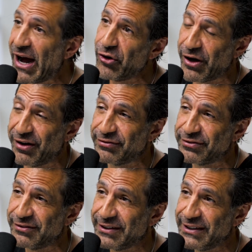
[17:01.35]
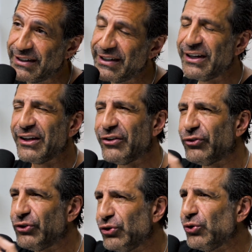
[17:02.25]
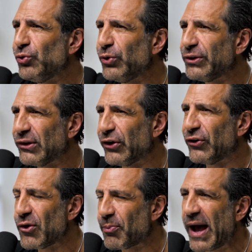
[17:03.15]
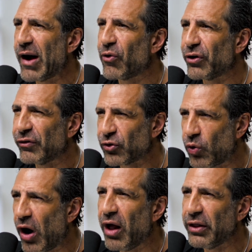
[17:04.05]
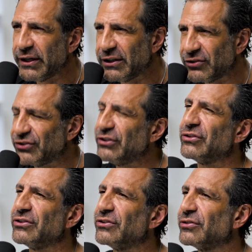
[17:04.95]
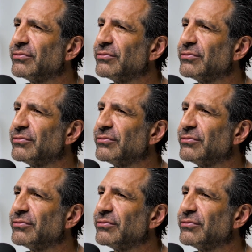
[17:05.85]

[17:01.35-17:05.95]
out of. If you would learn the power of quality decisions,